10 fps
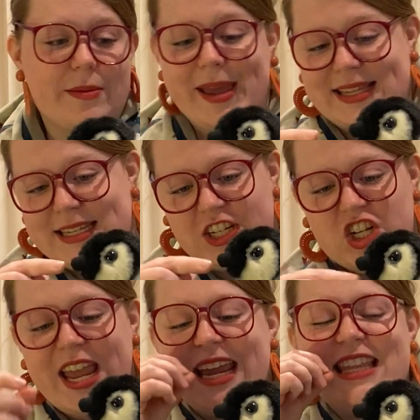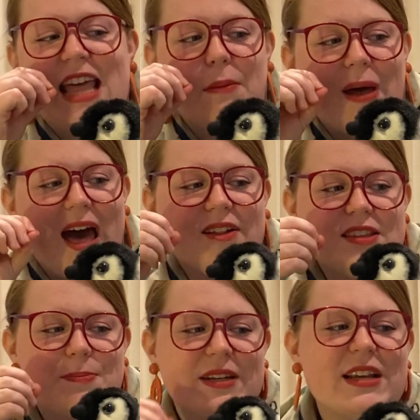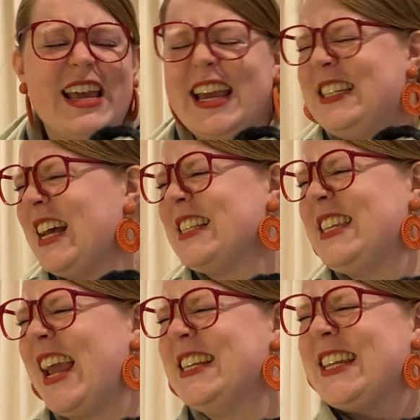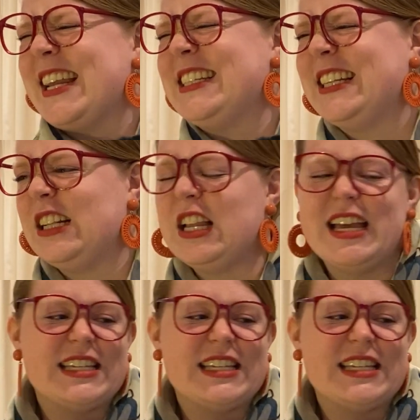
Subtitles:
the message in their mouths, but it does tend to get a little